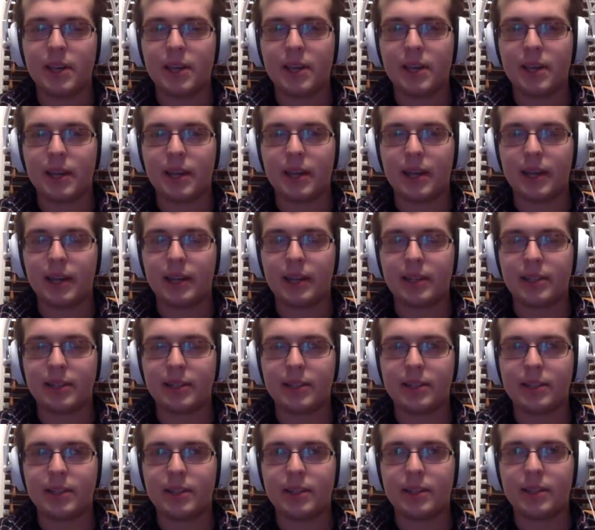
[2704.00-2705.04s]
And
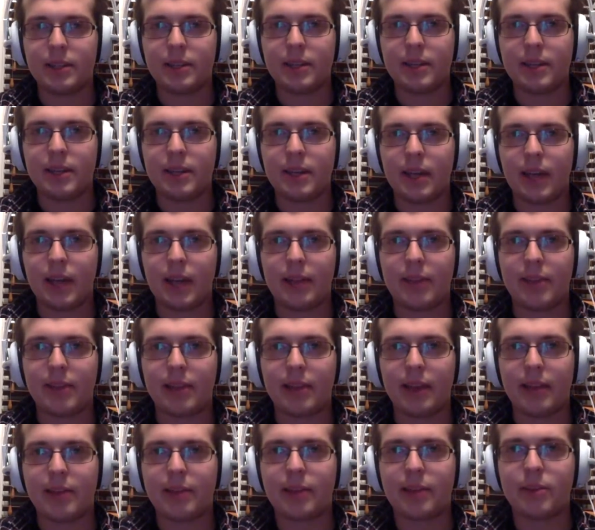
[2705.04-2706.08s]
I
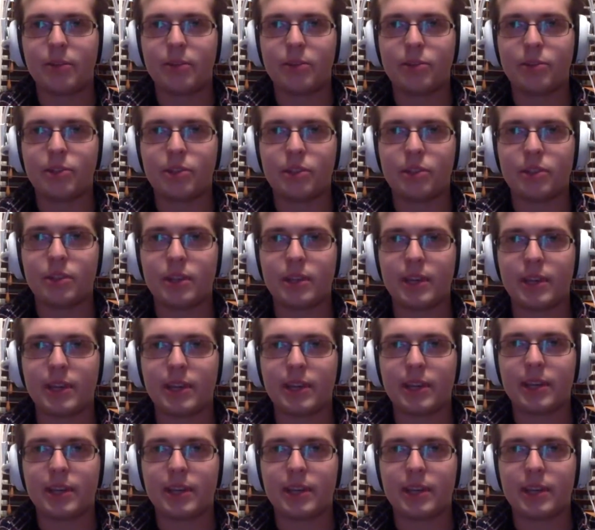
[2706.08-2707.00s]
think it was just like,